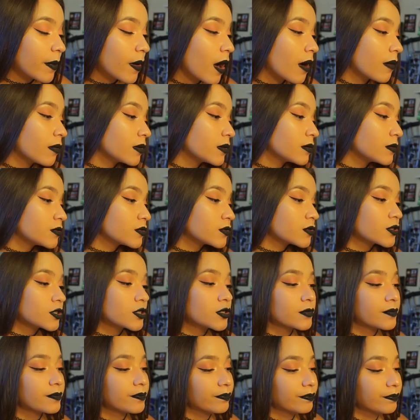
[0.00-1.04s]
have all my
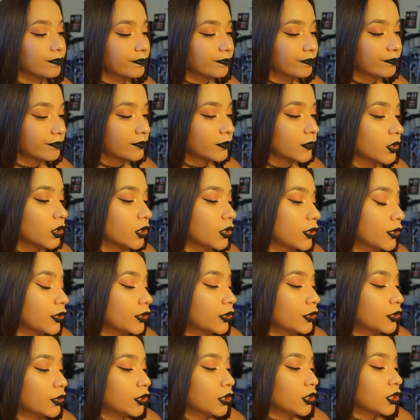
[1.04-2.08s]
problems.
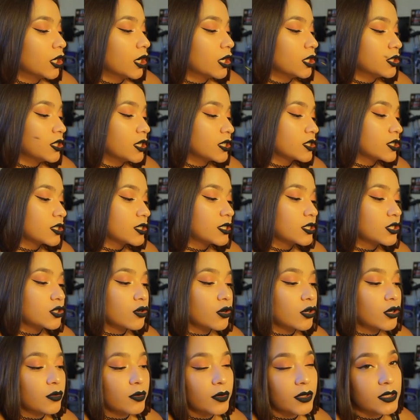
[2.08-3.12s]

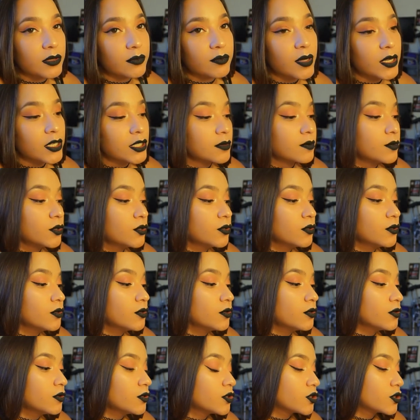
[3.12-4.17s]
Adjusted disorder with
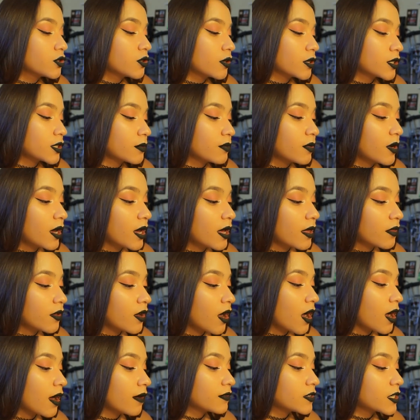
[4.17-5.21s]
depressed mood,
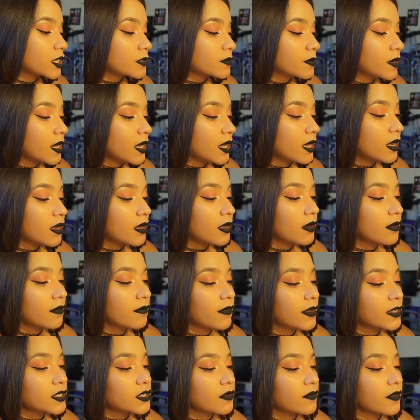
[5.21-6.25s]
shortness of breath, cough, chest
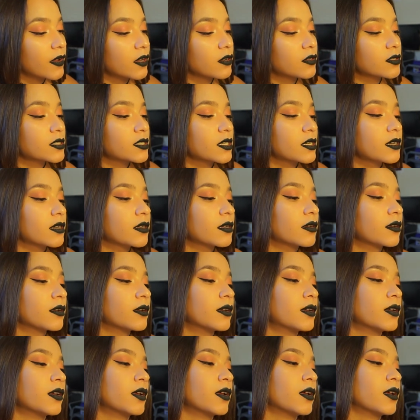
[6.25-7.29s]
pain,
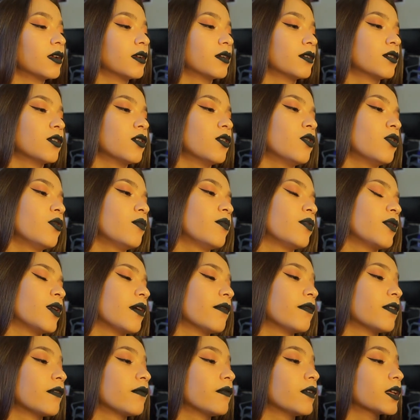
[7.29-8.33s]
vasovagal
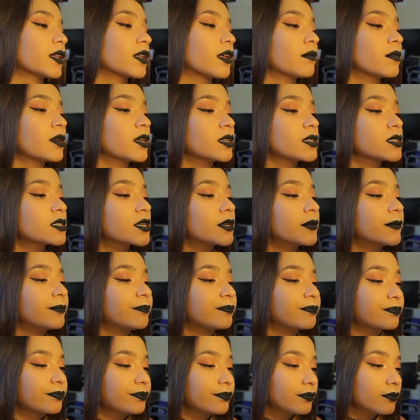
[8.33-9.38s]
syncope, whatever the fuck that
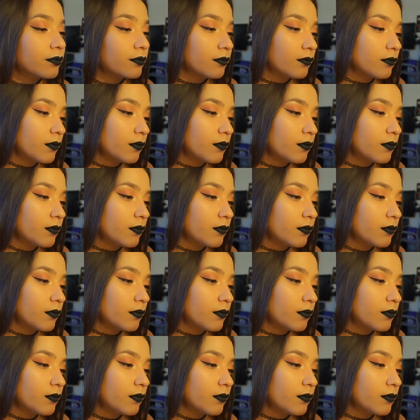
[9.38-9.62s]
means.